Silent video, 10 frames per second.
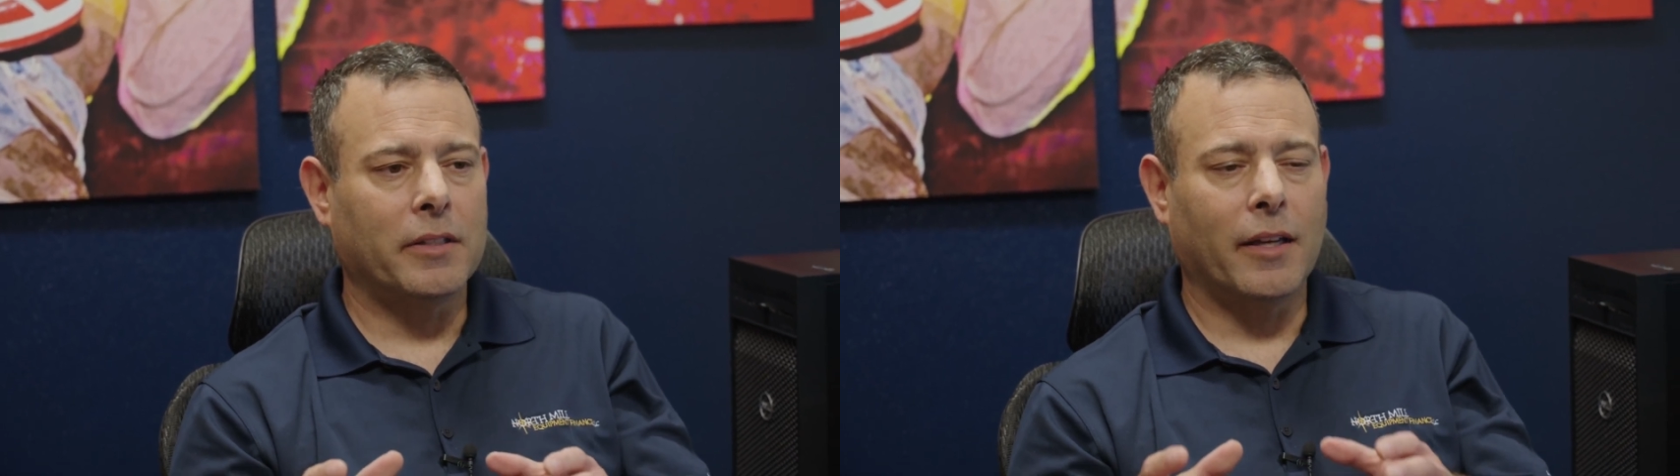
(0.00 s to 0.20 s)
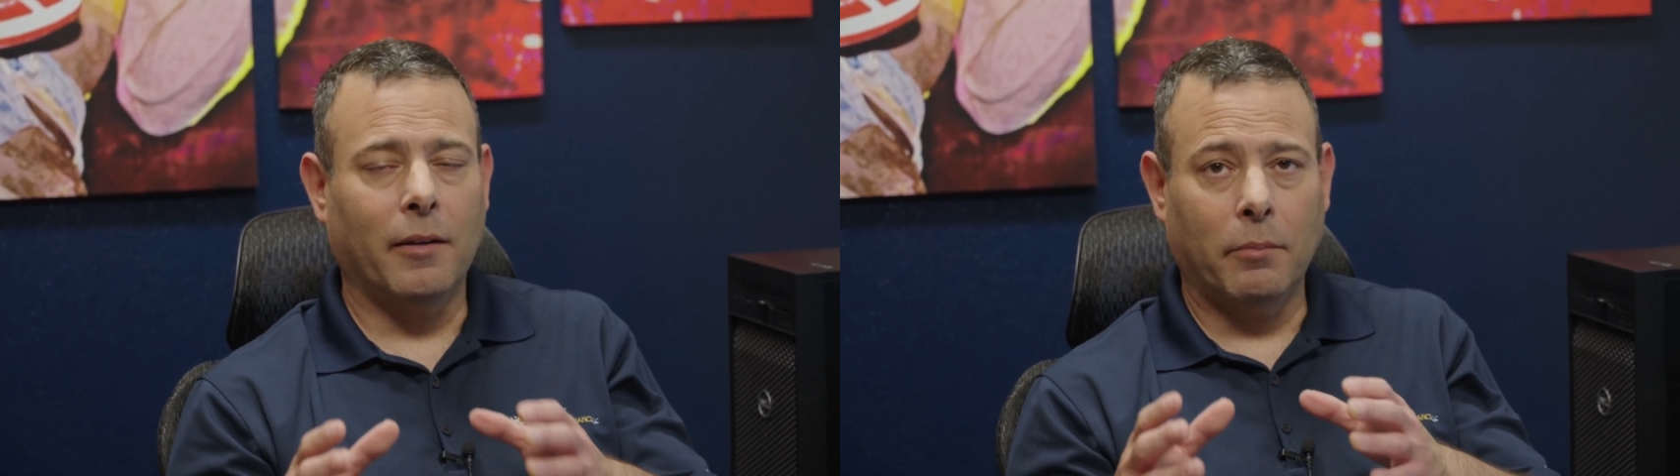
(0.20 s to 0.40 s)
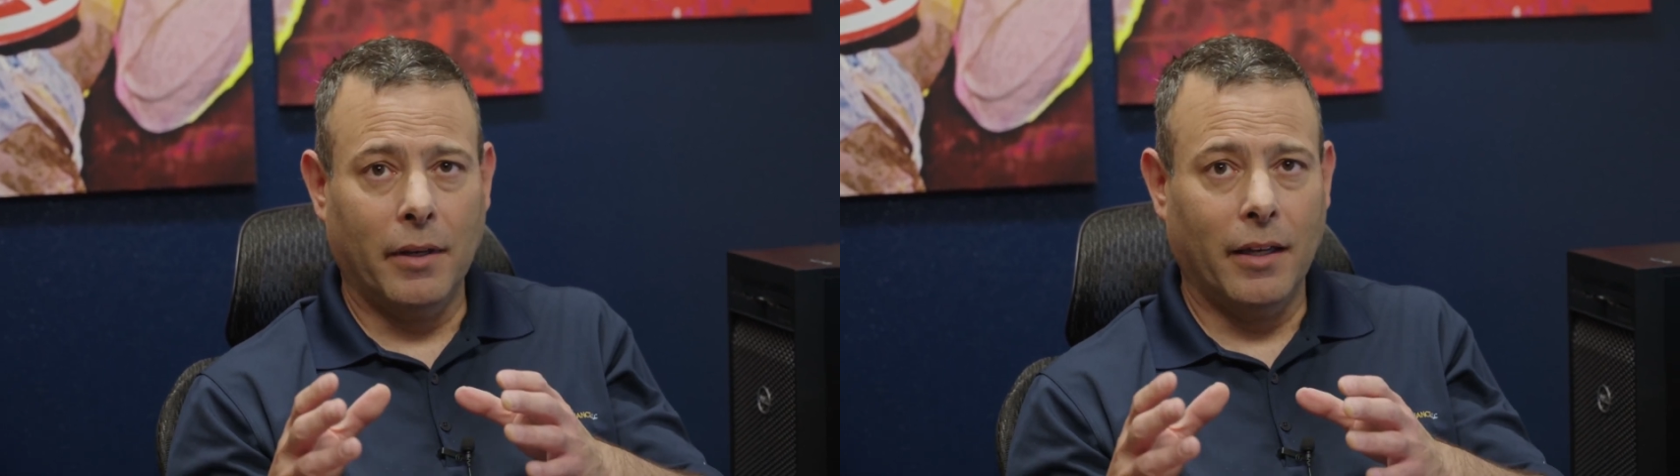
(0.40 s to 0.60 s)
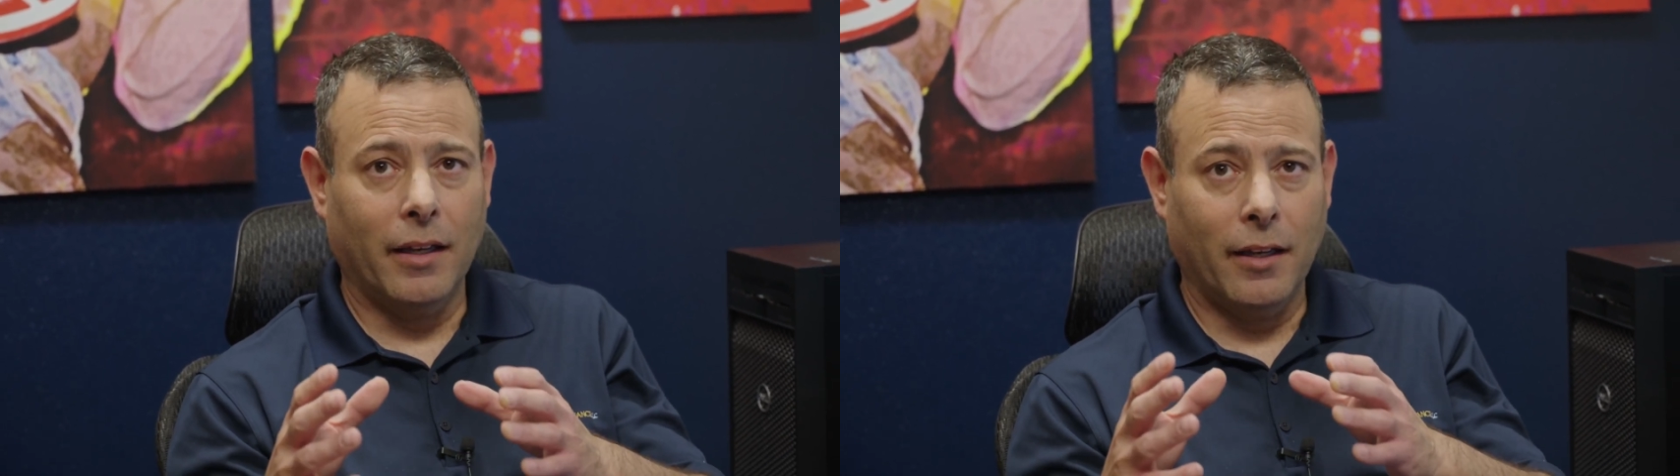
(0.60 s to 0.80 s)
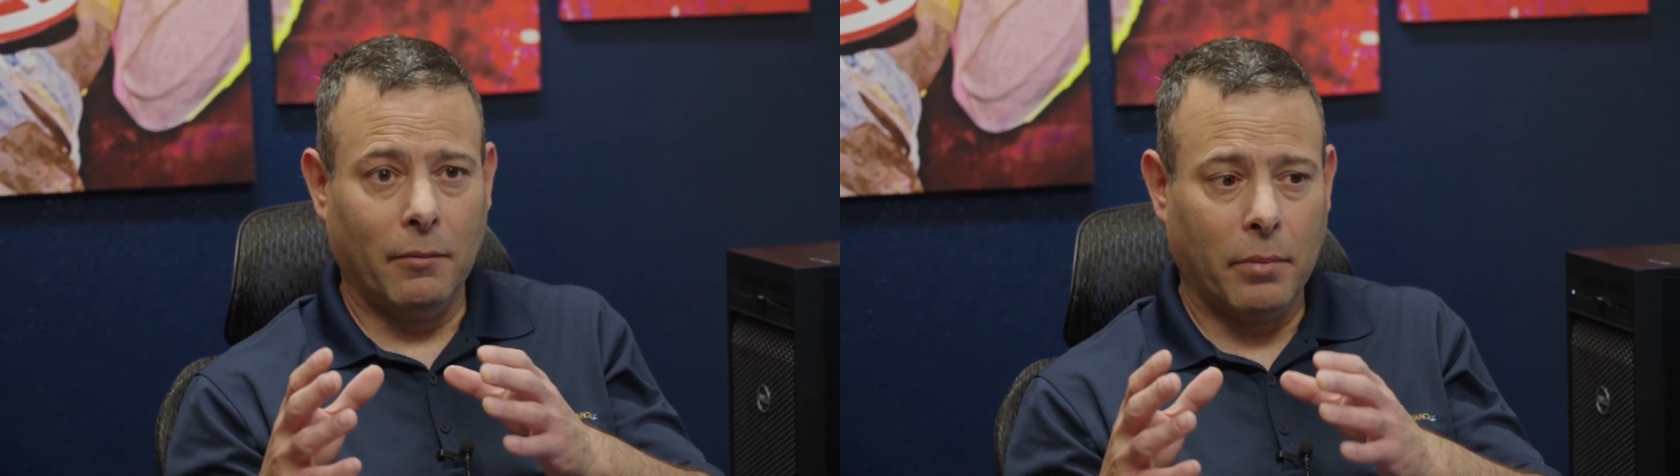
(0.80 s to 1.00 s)
and
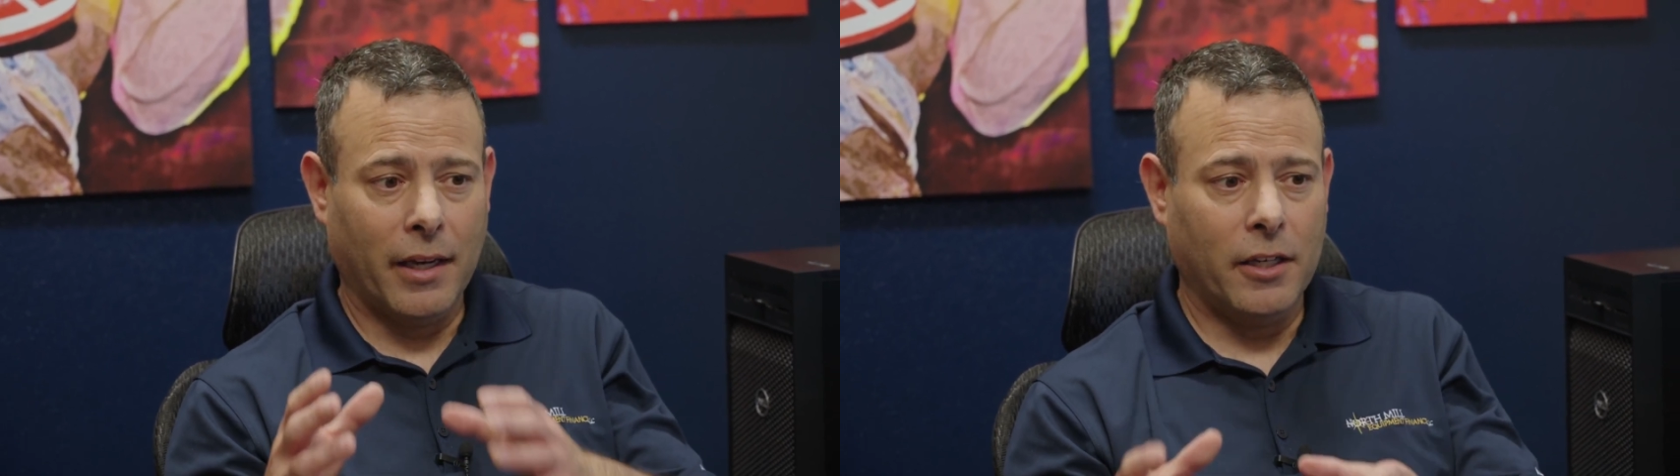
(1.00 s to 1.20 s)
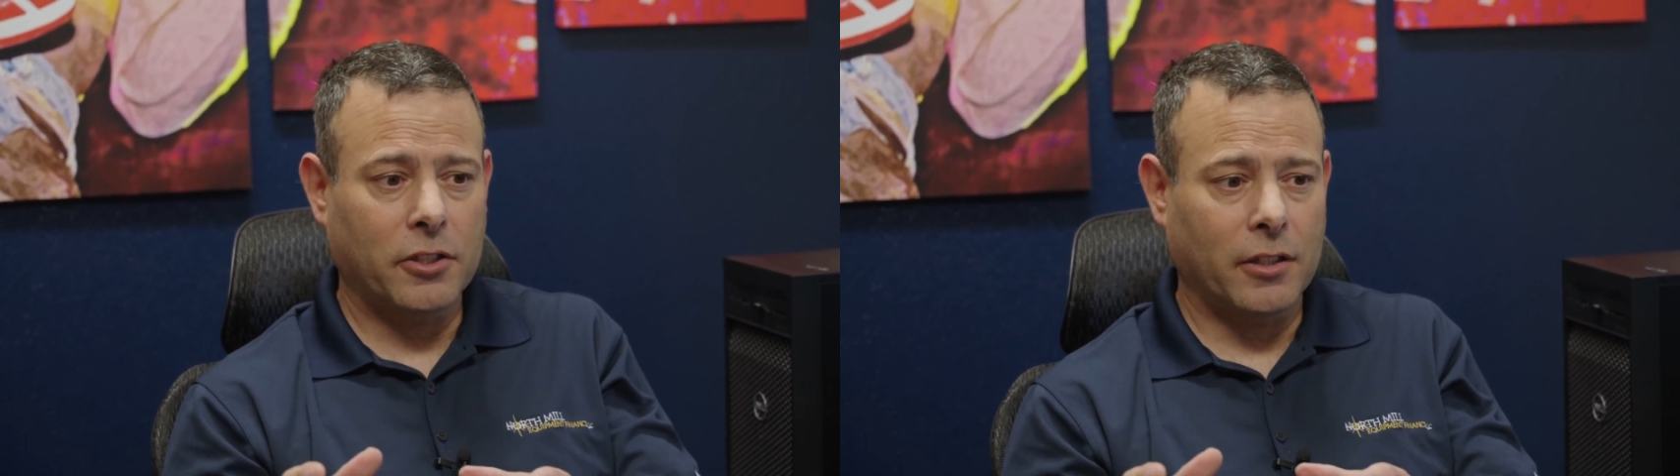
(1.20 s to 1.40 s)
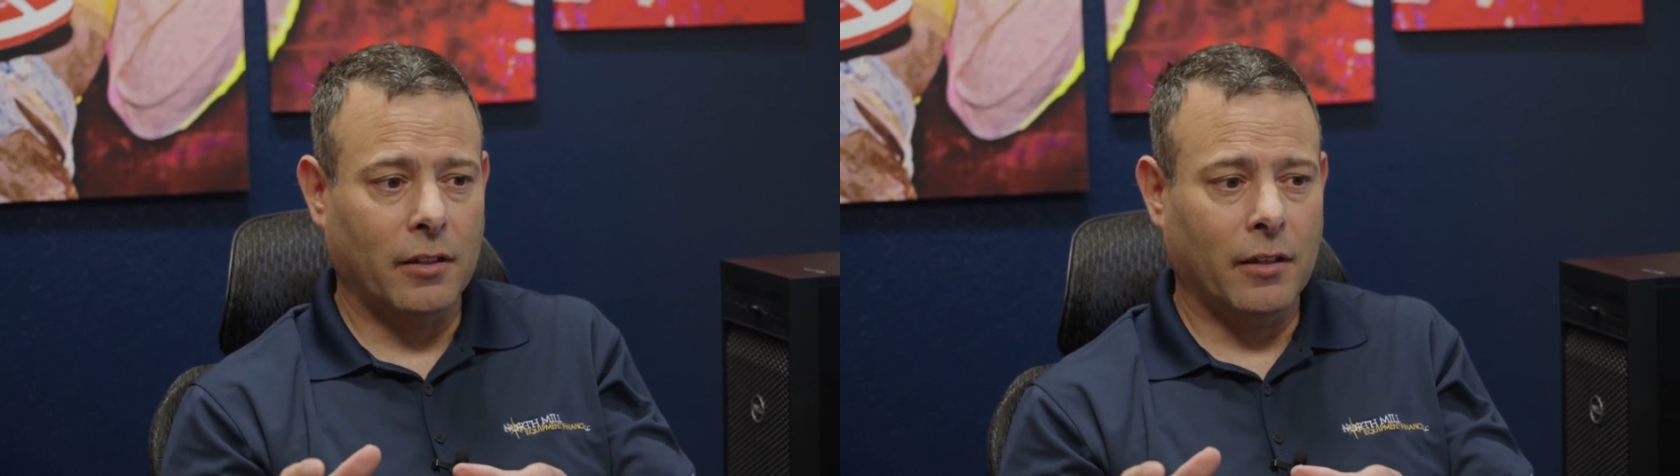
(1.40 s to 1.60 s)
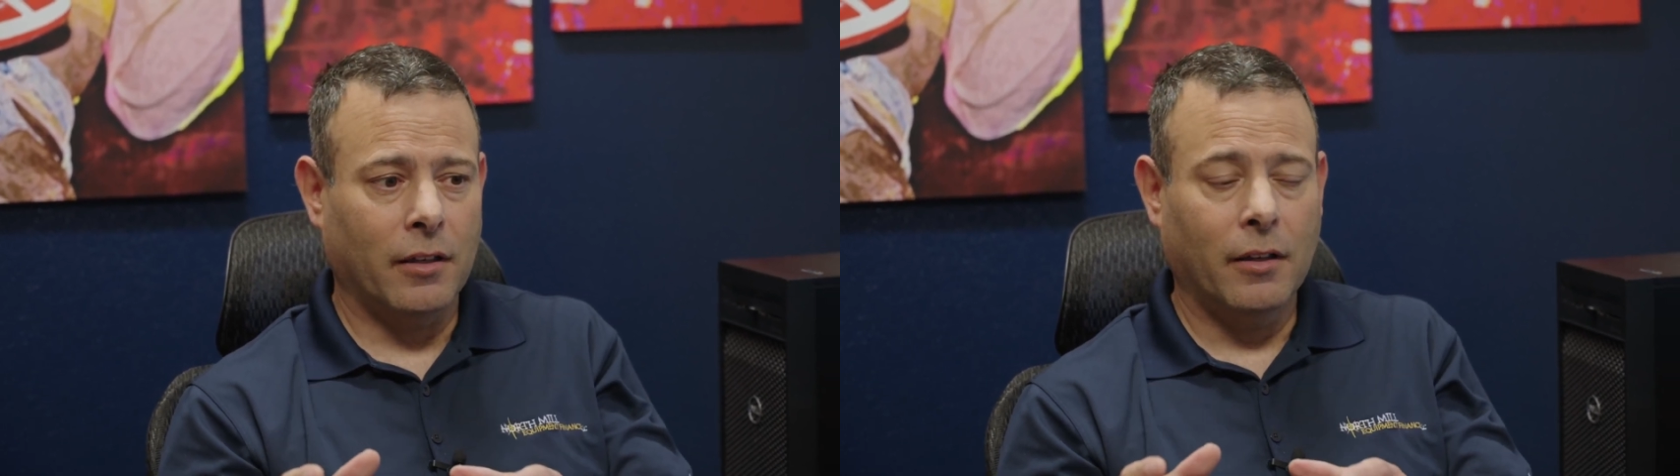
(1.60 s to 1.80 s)
being impatient